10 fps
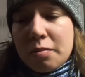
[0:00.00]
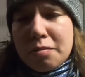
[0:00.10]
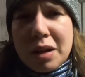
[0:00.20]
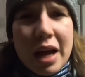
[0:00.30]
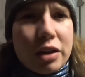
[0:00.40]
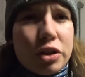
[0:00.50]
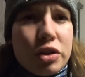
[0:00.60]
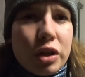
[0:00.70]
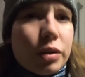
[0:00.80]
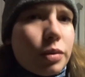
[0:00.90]
bladder
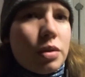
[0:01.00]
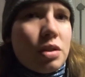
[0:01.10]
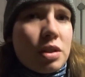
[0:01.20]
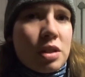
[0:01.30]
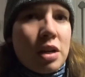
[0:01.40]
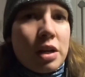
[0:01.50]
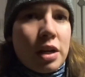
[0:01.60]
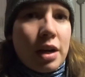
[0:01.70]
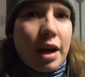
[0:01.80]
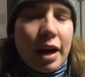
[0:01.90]
stones,
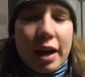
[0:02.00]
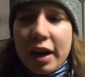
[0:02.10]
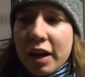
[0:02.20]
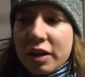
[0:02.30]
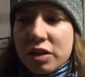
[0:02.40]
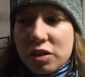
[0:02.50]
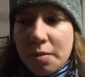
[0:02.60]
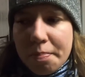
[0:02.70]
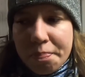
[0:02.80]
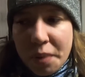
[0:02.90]
and
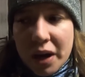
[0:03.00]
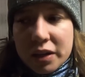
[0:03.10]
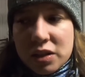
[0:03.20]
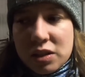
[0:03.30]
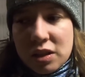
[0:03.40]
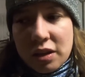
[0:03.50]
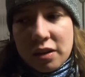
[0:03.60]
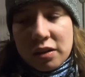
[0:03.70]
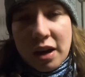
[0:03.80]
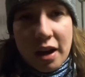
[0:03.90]
bucks
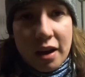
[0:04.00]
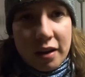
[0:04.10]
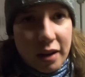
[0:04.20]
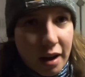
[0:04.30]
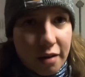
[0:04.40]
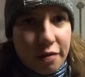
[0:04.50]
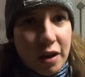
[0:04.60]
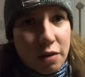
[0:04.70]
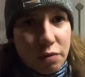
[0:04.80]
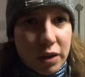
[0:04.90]
have
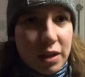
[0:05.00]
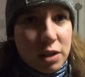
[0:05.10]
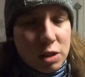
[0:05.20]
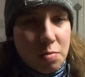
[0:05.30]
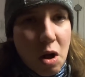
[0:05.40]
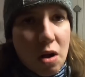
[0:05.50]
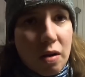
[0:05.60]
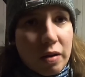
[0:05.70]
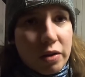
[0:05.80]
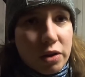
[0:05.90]
a really
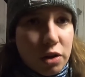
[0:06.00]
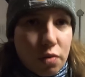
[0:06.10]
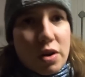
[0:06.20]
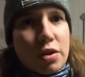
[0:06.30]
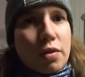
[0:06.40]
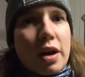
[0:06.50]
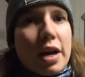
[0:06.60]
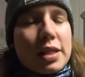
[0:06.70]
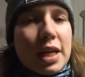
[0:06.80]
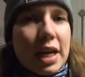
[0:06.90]
small urethra
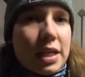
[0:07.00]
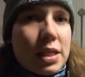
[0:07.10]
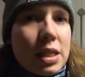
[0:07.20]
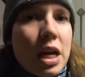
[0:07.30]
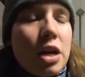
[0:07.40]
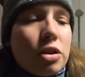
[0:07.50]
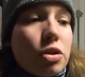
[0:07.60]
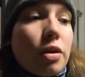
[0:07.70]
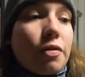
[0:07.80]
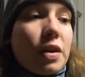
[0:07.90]
as it is.
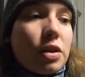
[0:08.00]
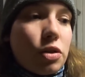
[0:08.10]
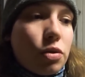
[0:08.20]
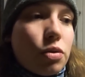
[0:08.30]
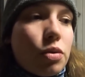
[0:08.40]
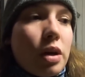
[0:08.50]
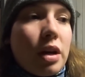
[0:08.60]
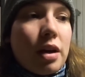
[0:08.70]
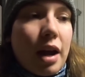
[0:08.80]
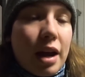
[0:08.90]
So if they do
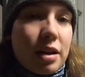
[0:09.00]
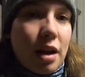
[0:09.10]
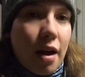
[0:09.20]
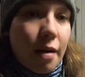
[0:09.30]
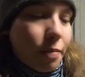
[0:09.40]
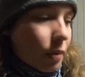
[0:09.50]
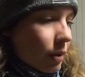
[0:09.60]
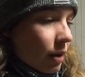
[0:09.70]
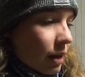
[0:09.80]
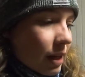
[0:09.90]
end up
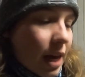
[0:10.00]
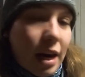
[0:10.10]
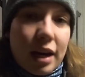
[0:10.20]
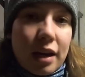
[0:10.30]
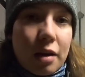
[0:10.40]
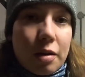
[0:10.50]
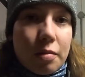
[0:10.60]
getting